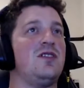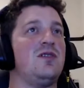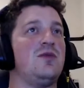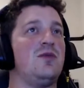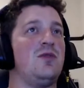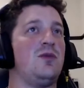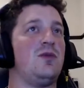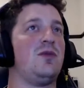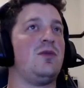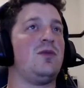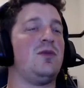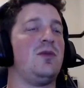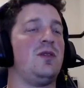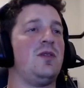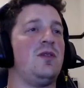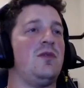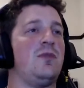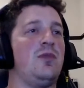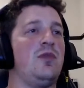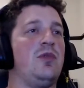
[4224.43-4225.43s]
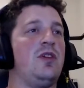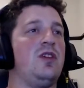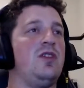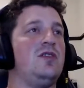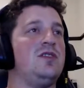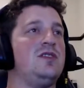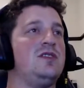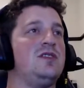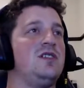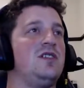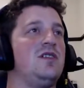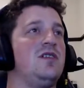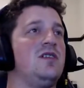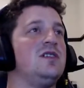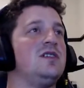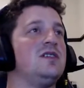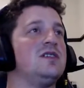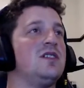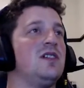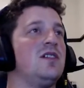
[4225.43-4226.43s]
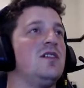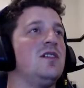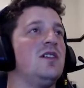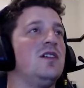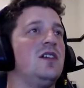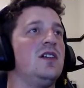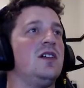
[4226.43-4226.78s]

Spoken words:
or a pretty new series. So